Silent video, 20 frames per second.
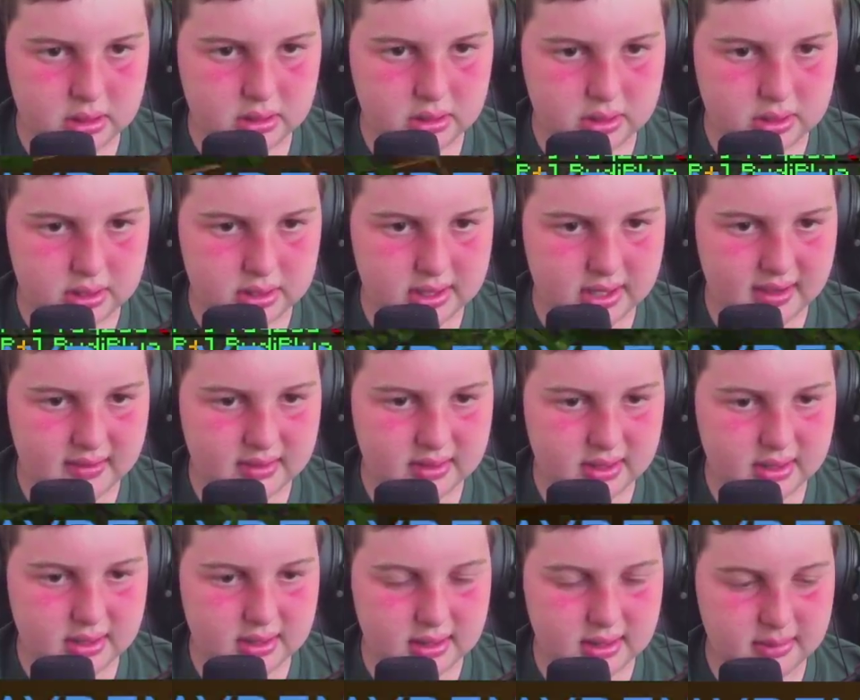download the
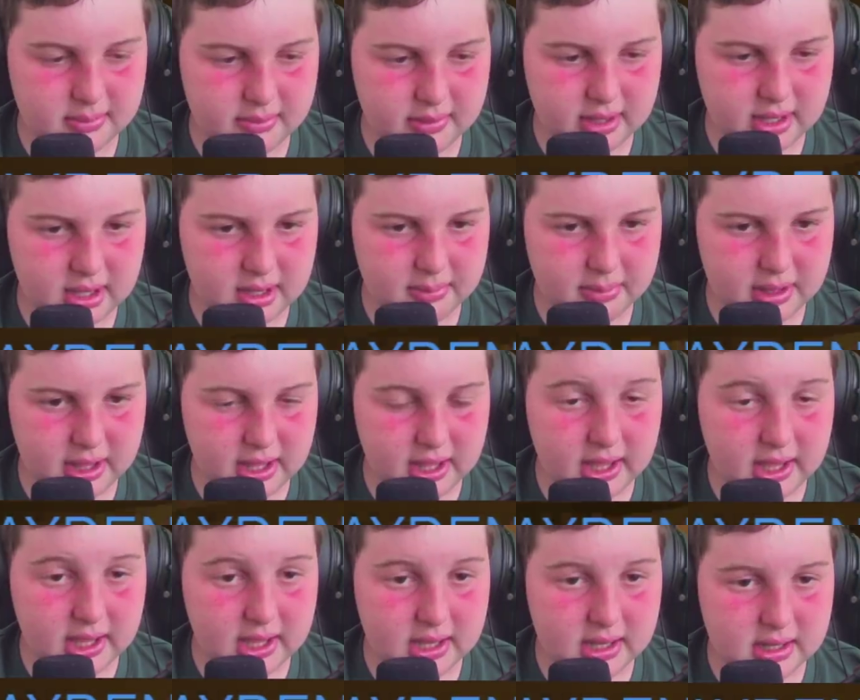Disney Play app,
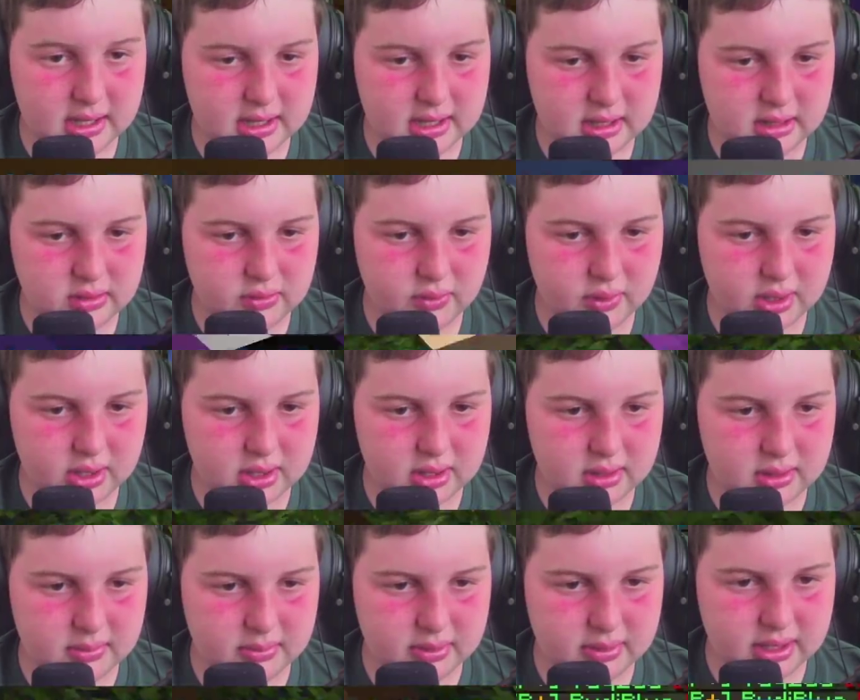and you
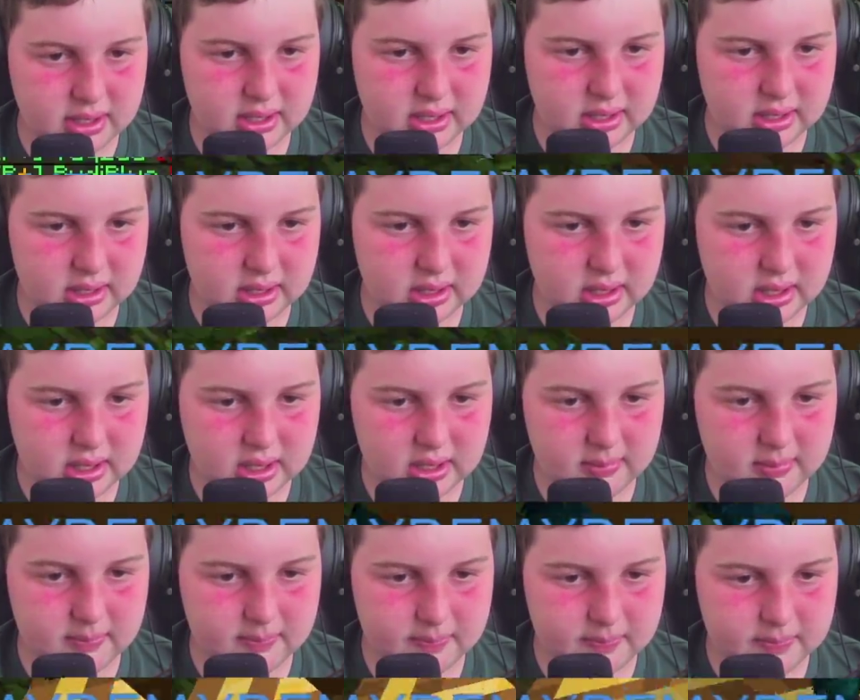wanna bring
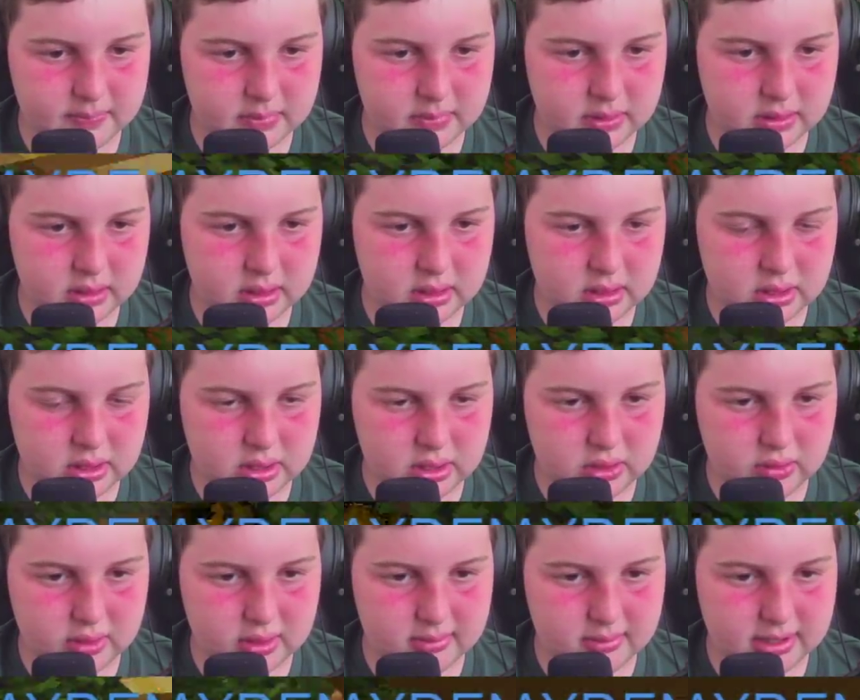you
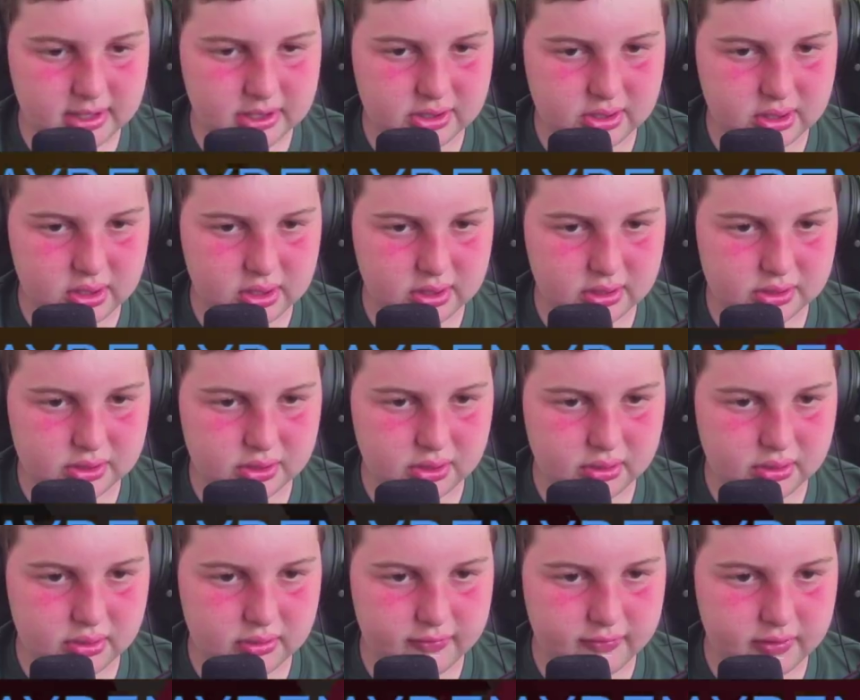wanna make sure your
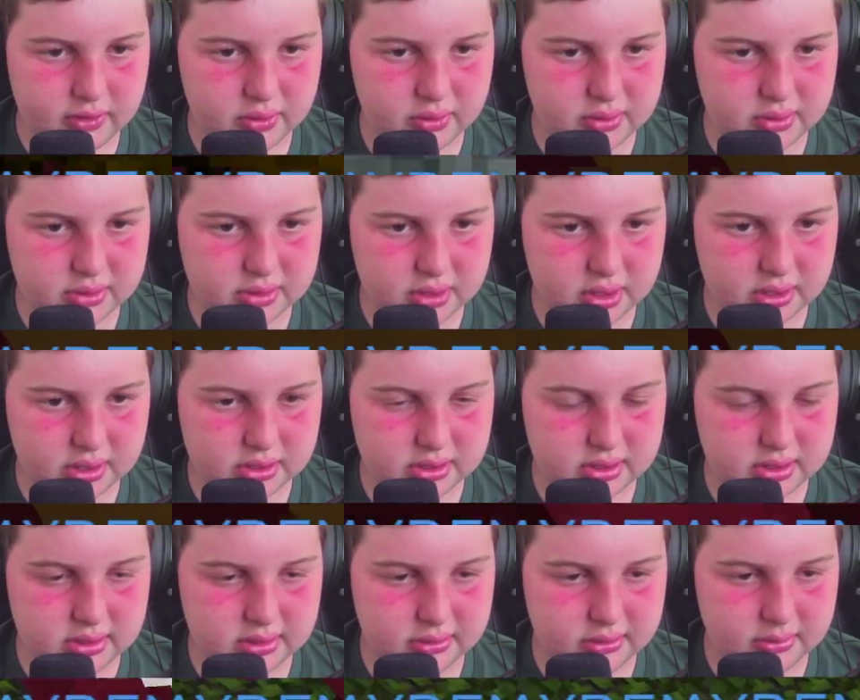phone is charged
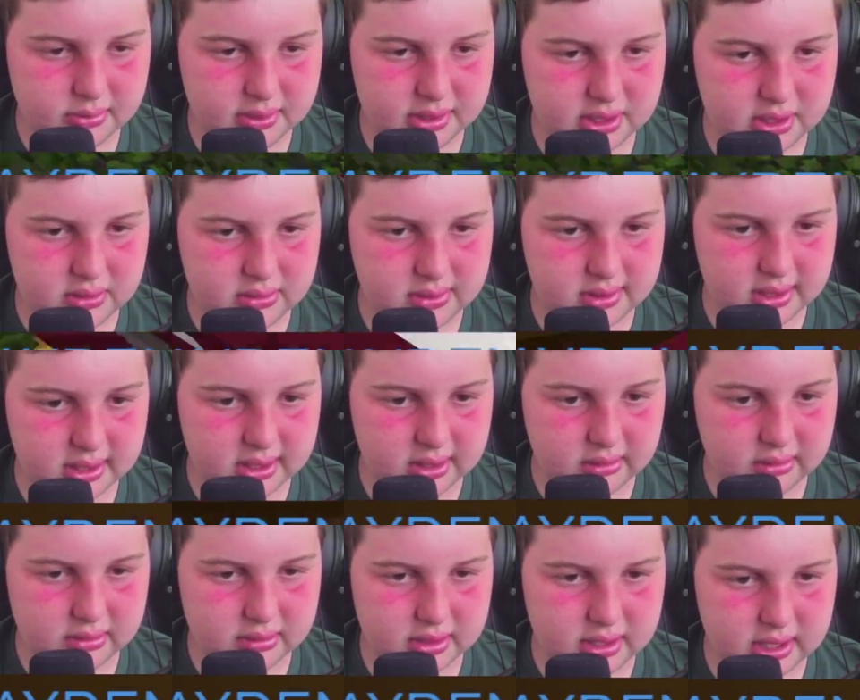since you'll be using it
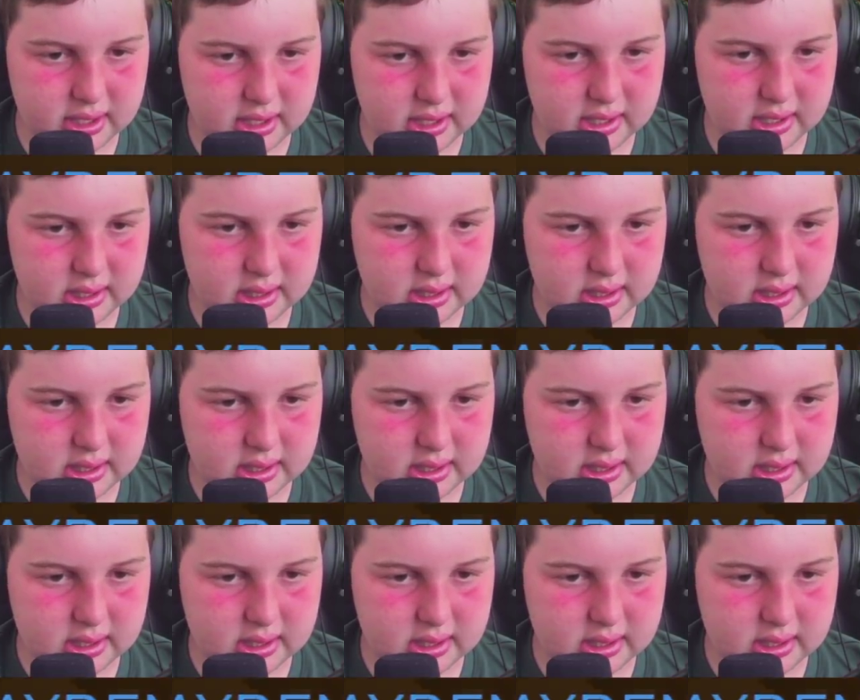all day.